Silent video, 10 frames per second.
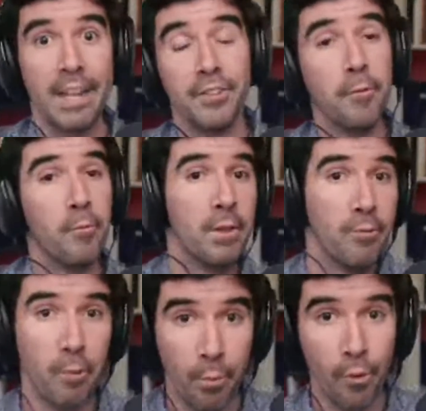done with
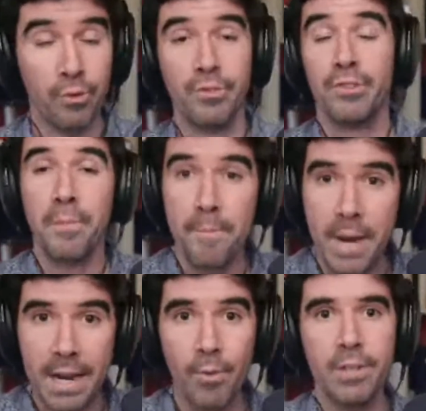you approach. There's
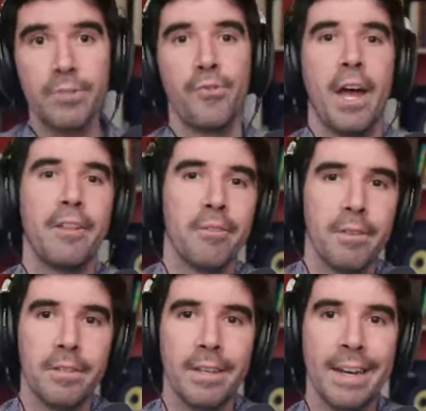many ways to handle
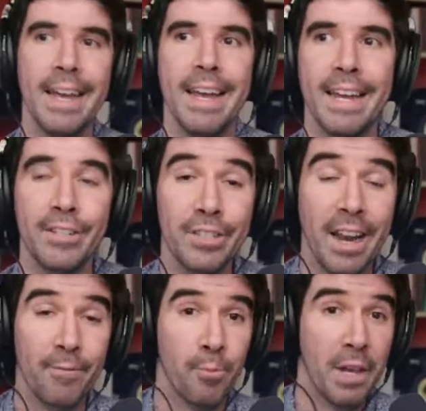this, and it doesn't
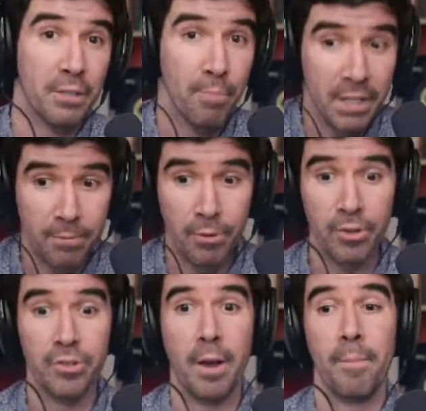have to be expensive for
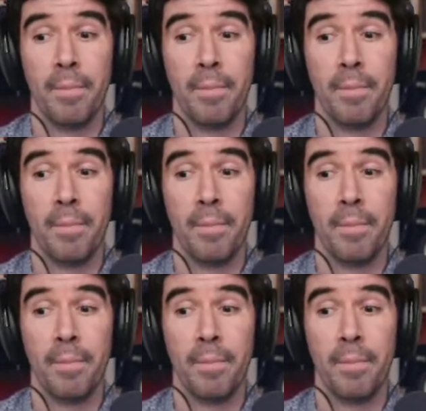your shop,